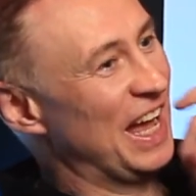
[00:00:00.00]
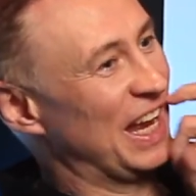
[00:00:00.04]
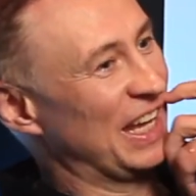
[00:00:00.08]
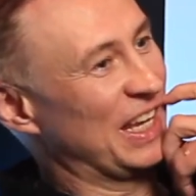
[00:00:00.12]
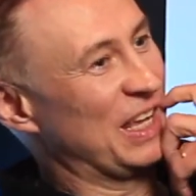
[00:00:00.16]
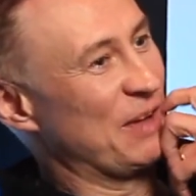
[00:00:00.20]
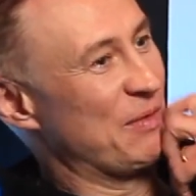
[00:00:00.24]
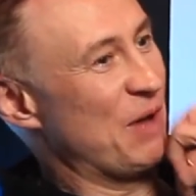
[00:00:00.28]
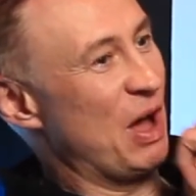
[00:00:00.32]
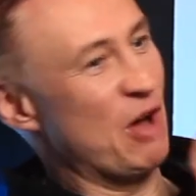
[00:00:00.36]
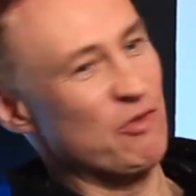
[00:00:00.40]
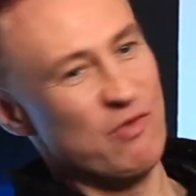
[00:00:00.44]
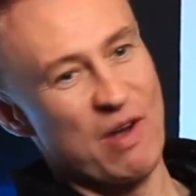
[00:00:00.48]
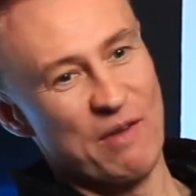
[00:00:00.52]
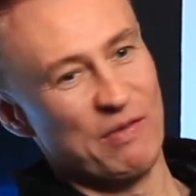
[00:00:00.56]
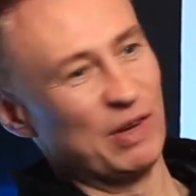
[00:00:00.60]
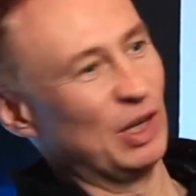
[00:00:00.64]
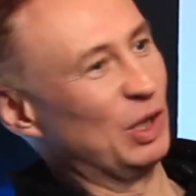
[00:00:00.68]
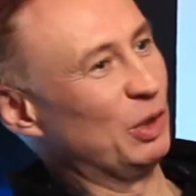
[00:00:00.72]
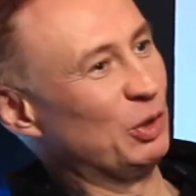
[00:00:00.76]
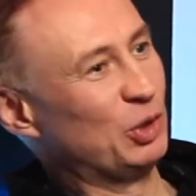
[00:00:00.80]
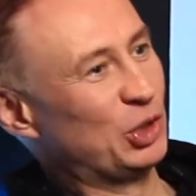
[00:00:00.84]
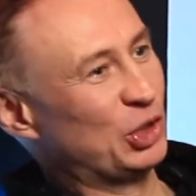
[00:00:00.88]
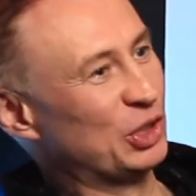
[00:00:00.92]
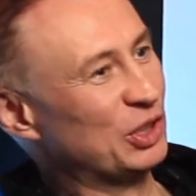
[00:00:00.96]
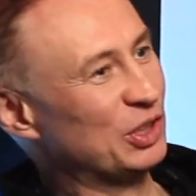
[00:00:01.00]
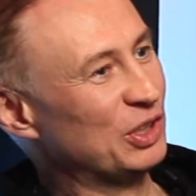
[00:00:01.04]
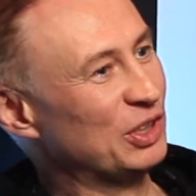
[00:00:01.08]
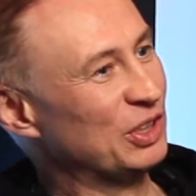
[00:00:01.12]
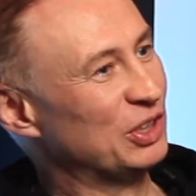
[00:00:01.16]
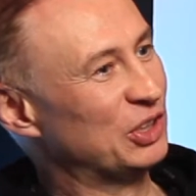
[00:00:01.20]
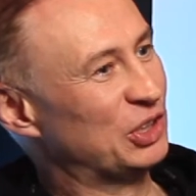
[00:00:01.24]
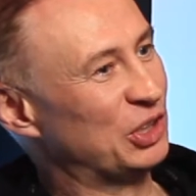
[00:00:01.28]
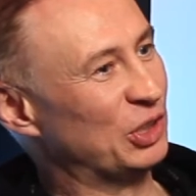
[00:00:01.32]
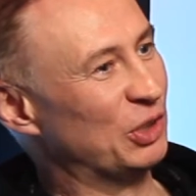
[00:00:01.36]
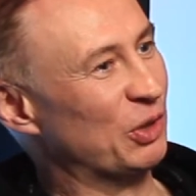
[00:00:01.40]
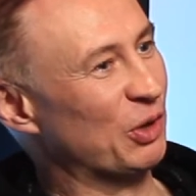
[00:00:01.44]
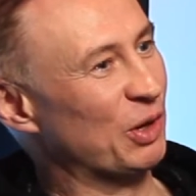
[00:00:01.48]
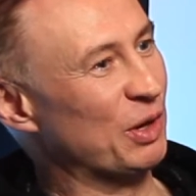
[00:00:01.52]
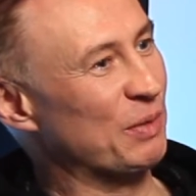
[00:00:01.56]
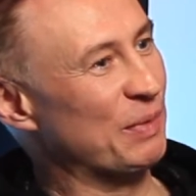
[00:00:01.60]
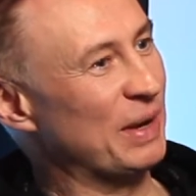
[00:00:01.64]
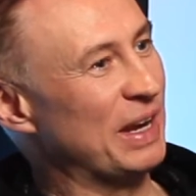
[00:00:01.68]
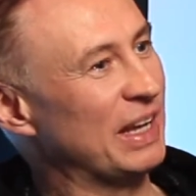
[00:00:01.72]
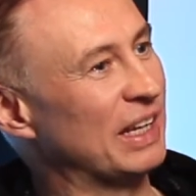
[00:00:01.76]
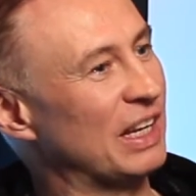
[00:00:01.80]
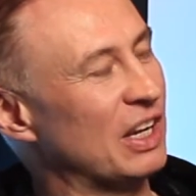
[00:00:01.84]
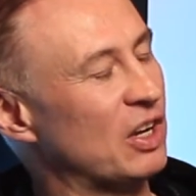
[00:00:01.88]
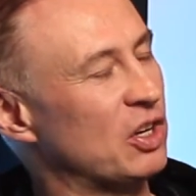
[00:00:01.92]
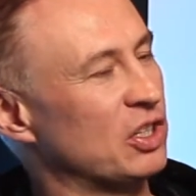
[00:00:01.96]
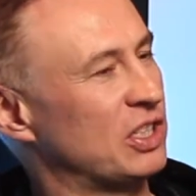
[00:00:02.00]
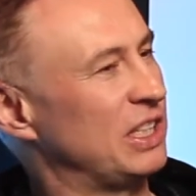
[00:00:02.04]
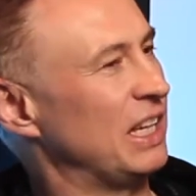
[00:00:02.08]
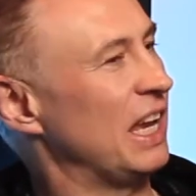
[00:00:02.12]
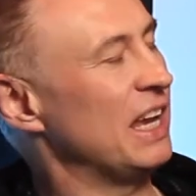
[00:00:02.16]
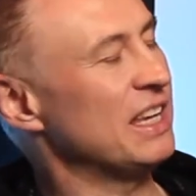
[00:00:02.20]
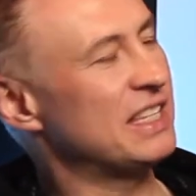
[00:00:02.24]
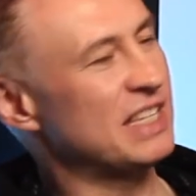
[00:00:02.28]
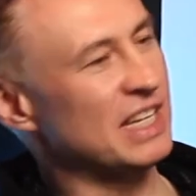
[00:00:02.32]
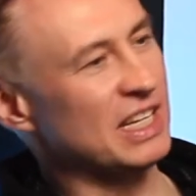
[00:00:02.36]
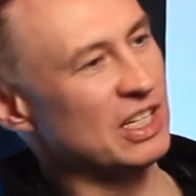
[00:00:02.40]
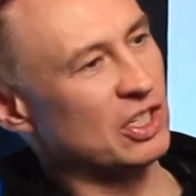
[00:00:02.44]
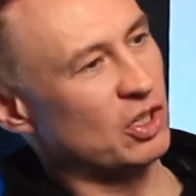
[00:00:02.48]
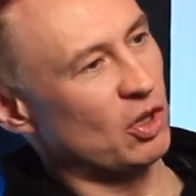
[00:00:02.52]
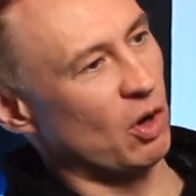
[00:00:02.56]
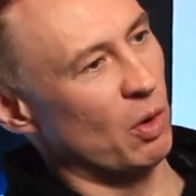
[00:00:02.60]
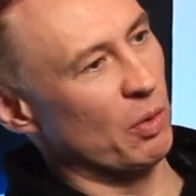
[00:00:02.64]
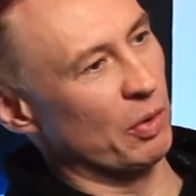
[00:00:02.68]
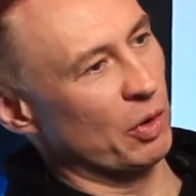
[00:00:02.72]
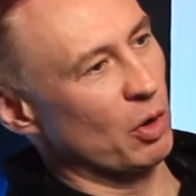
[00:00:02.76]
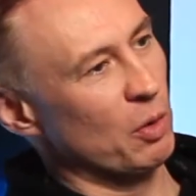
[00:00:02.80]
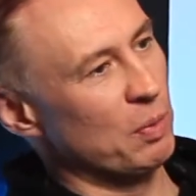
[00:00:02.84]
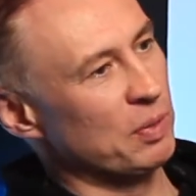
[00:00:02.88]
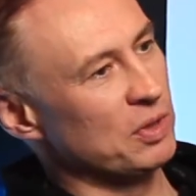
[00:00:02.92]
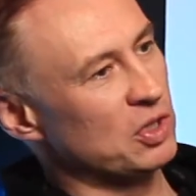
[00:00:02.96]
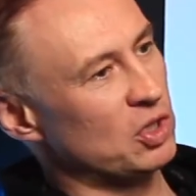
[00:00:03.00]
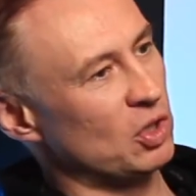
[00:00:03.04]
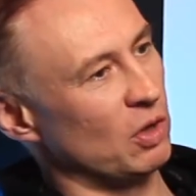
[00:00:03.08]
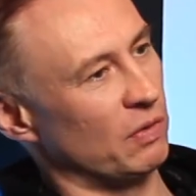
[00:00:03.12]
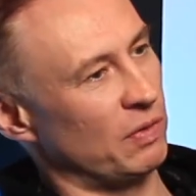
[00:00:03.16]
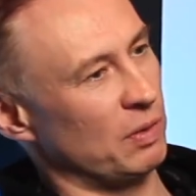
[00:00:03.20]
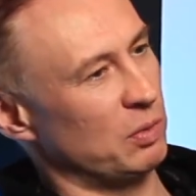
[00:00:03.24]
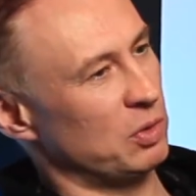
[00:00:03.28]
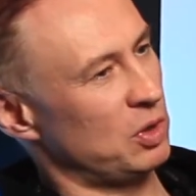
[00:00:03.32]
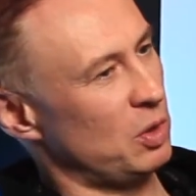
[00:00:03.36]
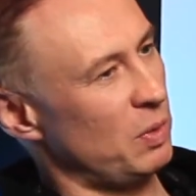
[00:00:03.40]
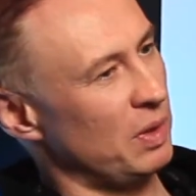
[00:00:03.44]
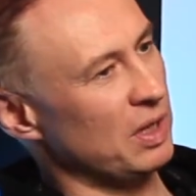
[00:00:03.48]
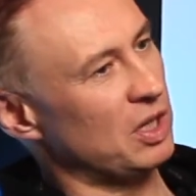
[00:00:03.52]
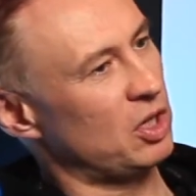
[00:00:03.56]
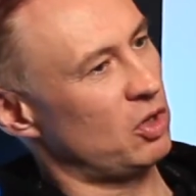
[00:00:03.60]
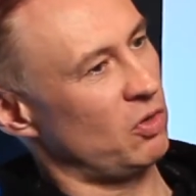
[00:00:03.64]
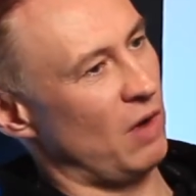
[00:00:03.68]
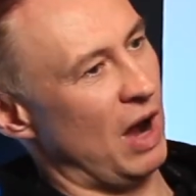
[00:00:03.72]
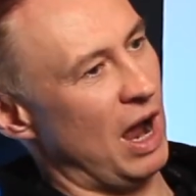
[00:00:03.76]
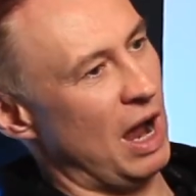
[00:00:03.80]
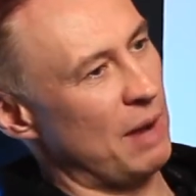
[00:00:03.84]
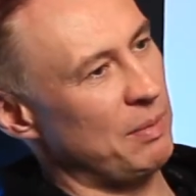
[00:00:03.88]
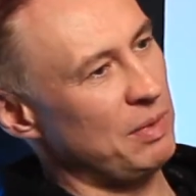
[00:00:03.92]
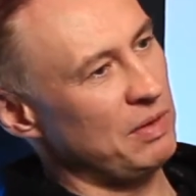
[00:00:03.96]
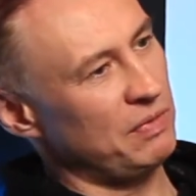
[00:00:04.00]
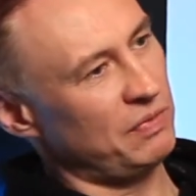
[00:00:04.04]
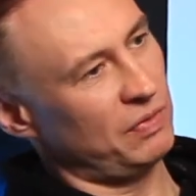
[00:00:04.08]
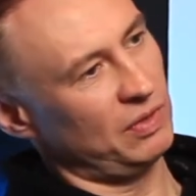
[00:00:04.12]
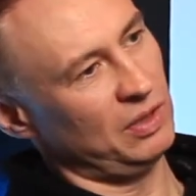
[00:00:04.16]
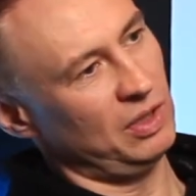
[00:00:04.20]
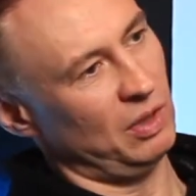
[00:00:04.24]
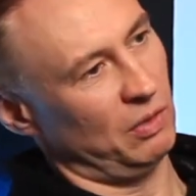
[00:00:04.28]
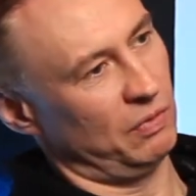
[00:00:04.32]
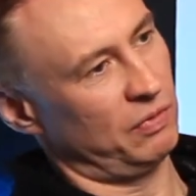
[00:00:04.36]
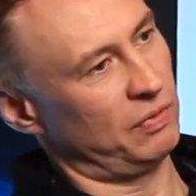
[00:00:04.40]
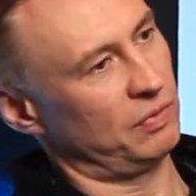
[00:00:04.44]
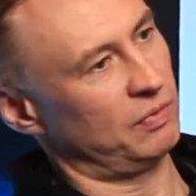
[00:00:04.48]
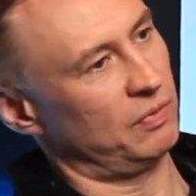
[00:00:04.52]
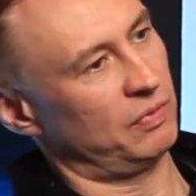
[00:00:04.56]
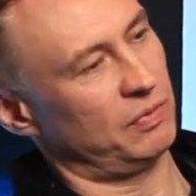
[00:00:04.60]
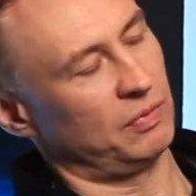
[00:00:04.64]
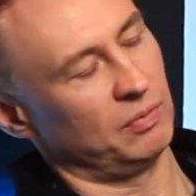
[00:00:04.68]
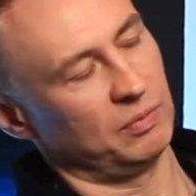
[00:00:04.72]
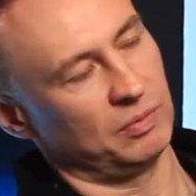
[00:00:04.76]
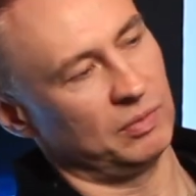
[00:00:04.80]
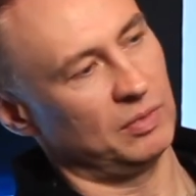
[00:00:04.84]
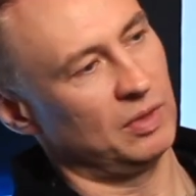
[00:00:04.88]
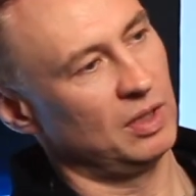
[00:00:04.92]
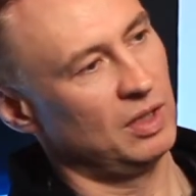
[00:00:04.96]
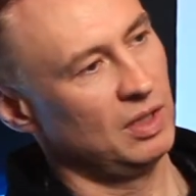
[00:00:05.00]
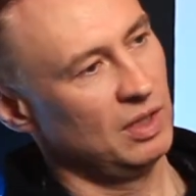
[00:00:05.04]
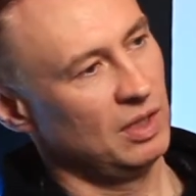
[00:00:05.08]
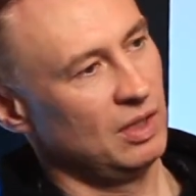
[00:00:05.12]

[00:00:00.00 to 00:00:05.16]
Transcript: Like a revolution, do you know what I mean? Like, because the 80s growing up and stuff, it was quite grimy, you know, from